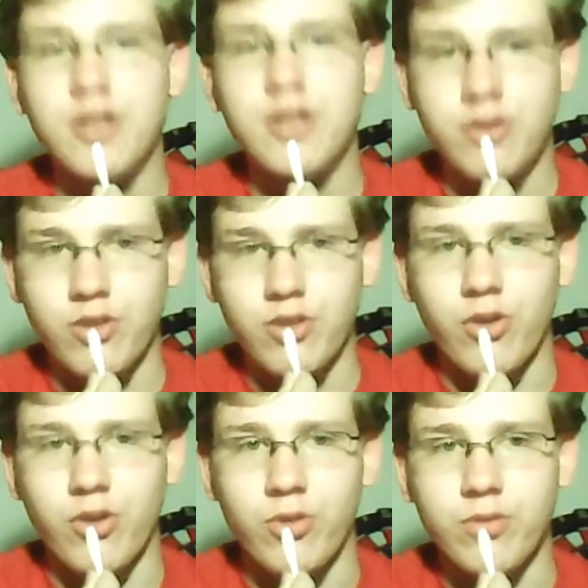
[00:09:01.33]

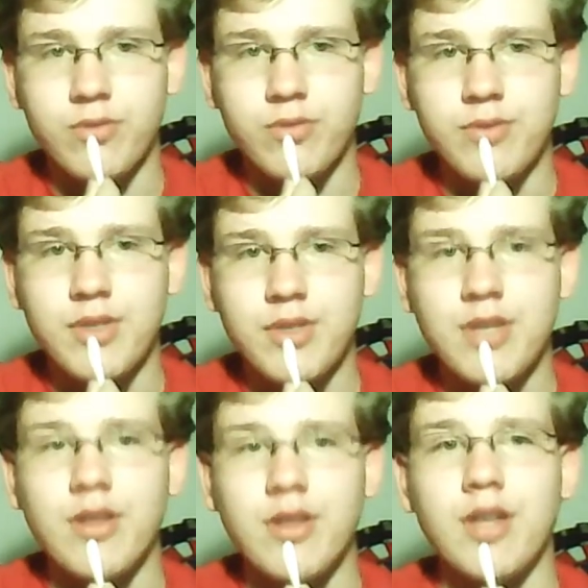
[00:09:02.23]
So,
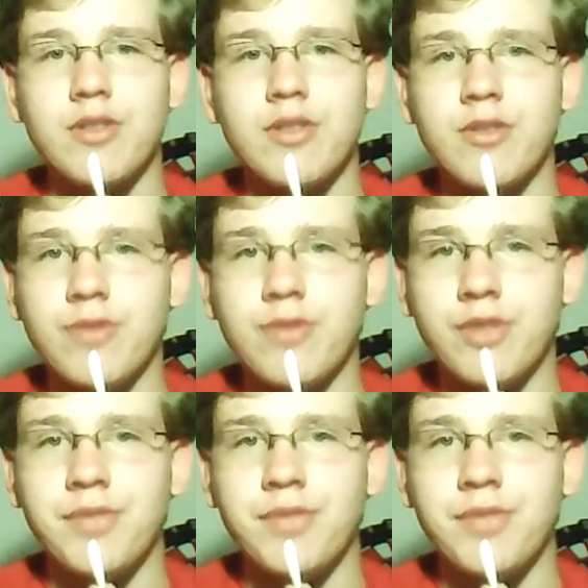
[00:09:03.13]
that's it for this